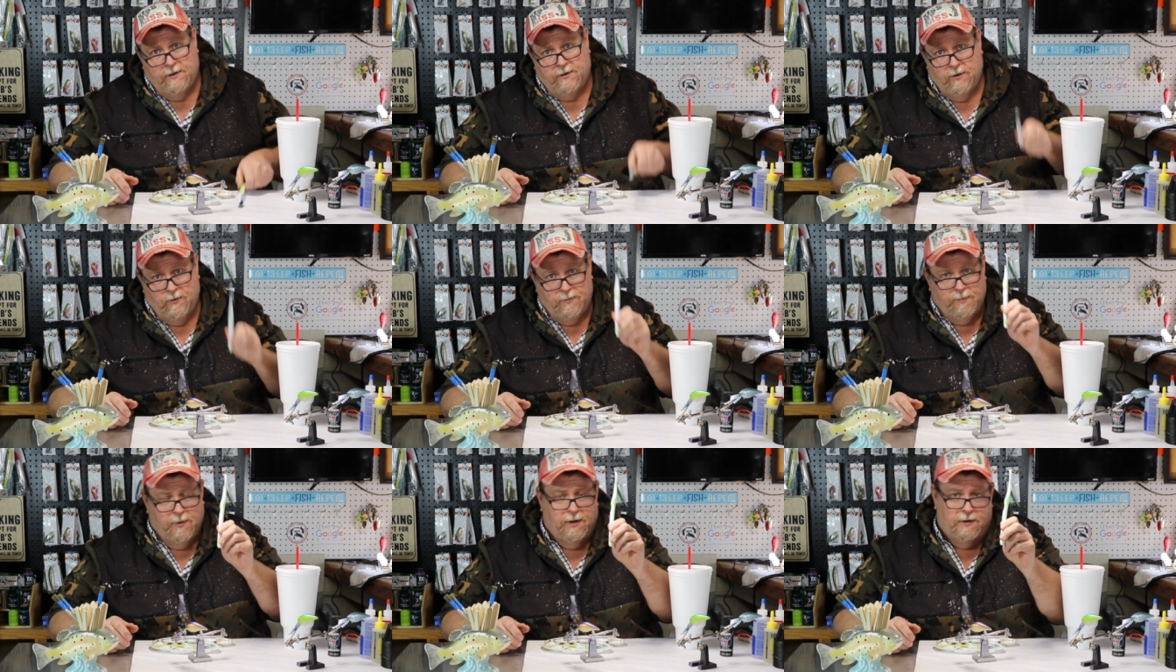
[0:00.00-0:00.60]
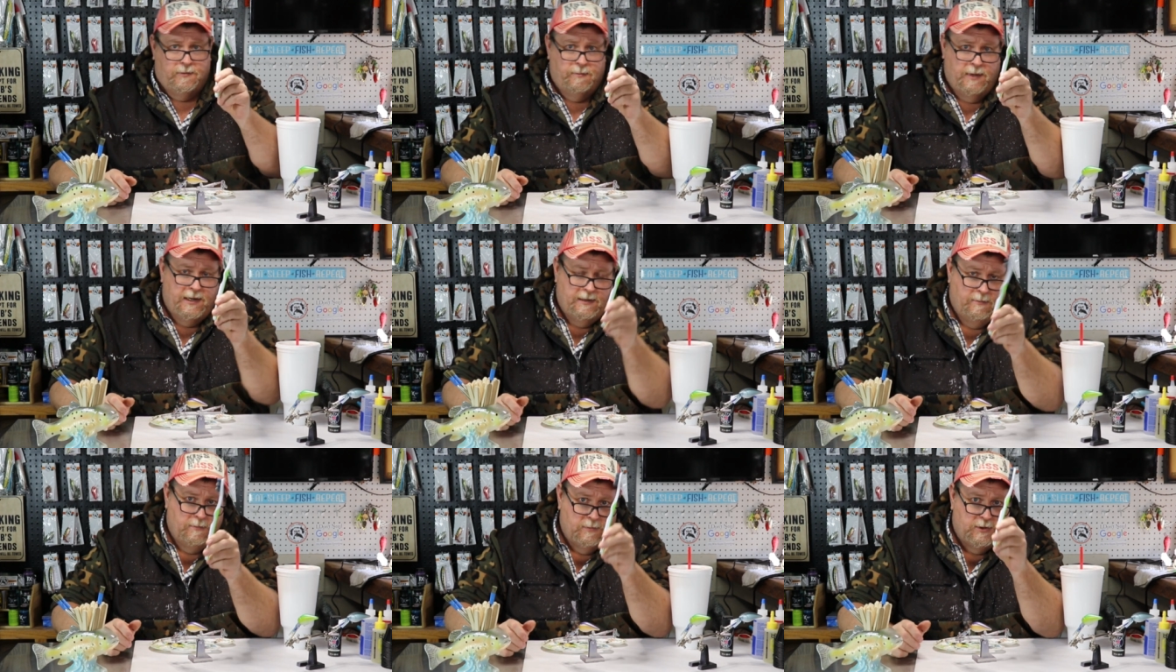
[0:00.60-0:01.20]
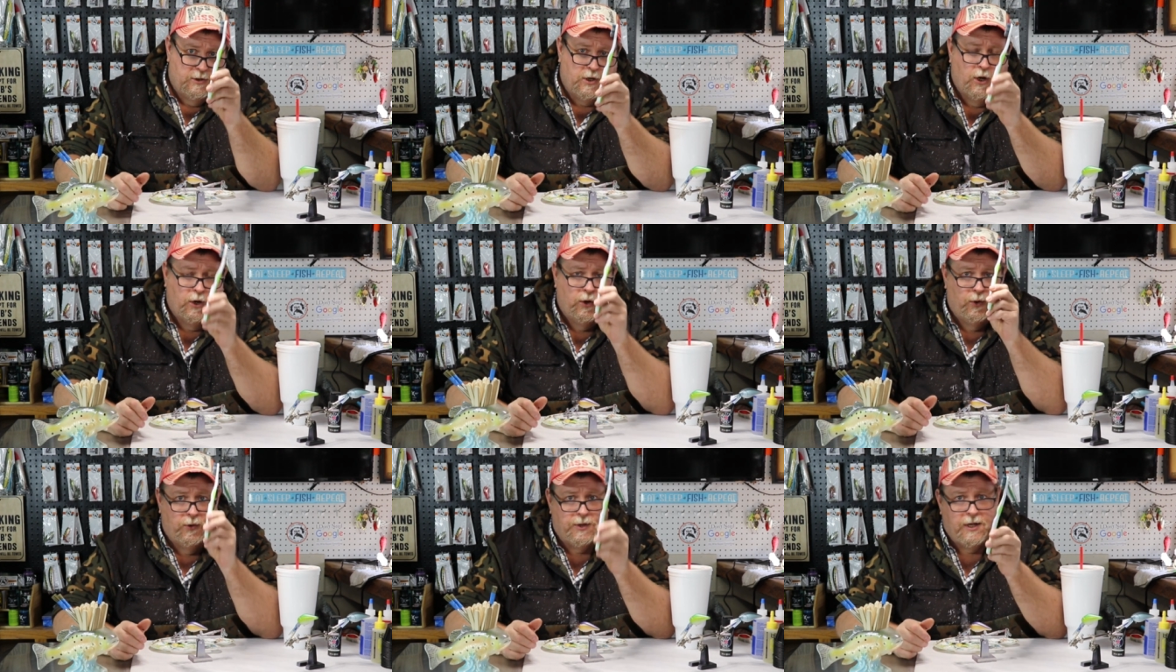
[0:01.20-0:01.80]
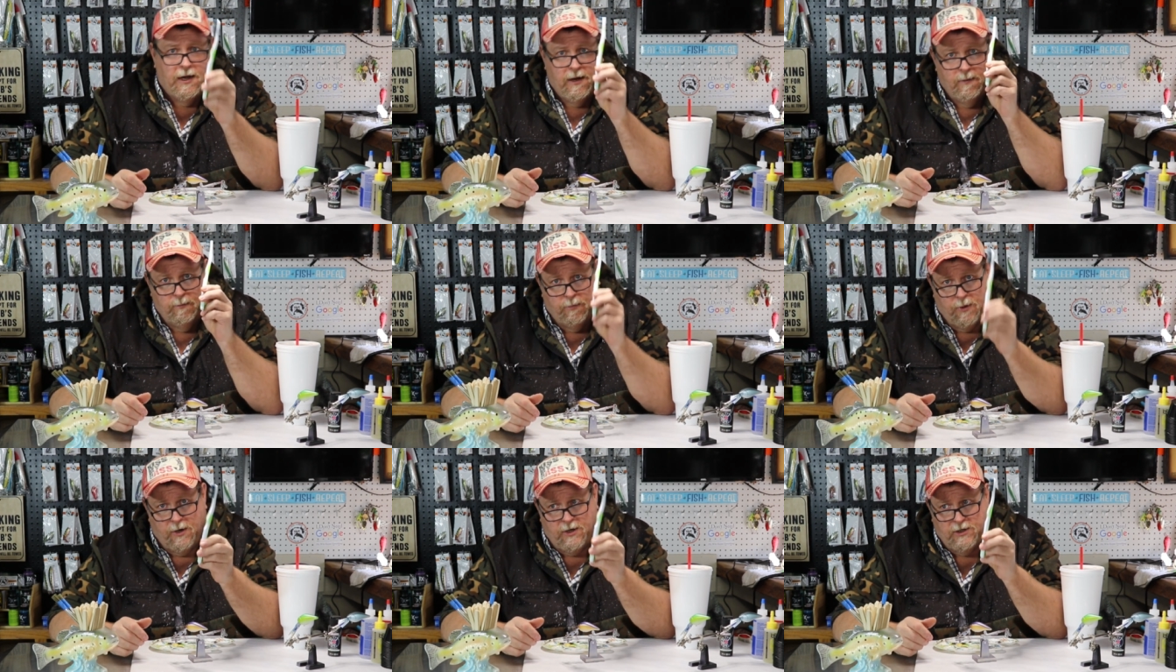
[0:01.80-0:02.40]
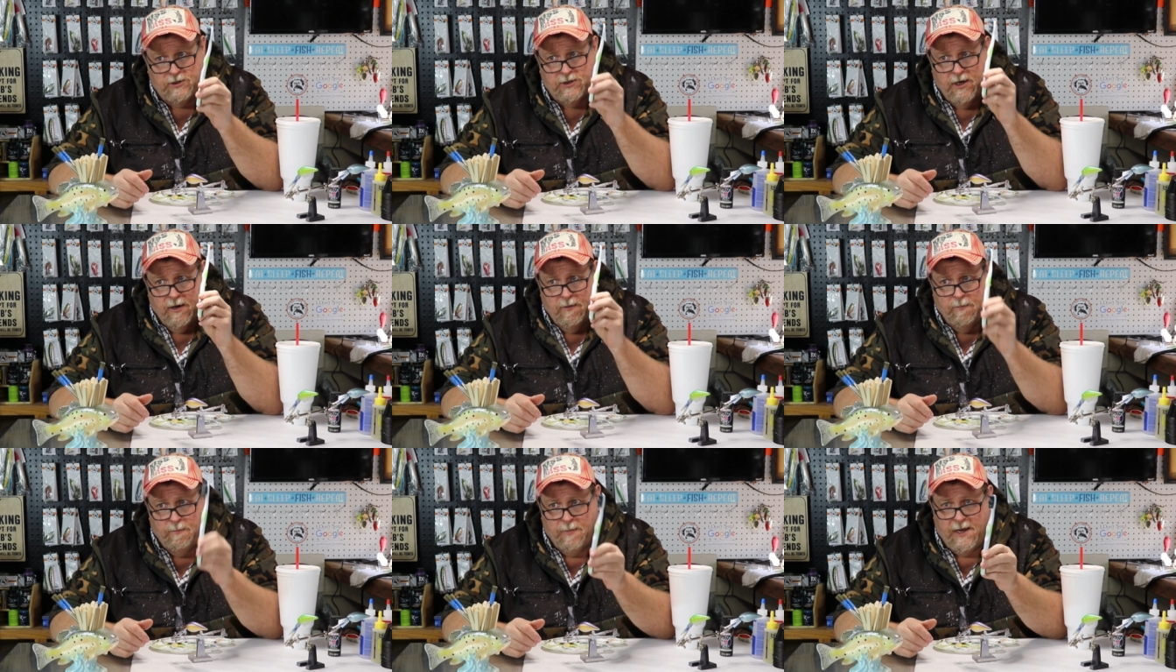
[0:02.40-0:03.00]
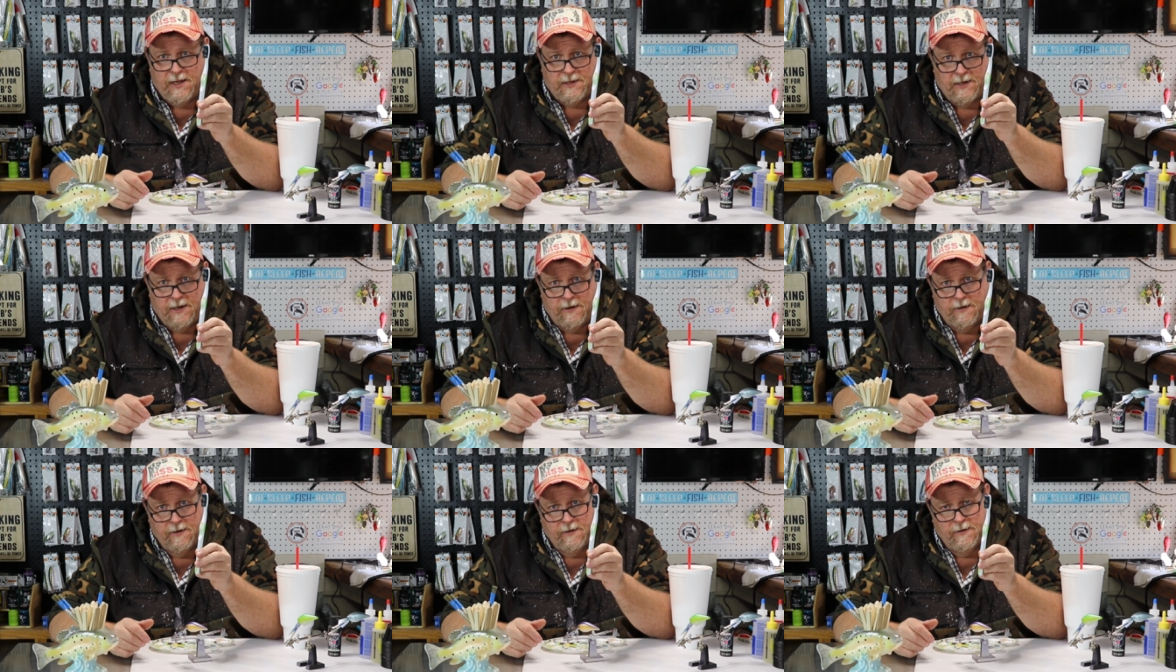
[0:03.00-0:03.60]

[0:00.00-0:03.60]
toothbrush, met toothbrush method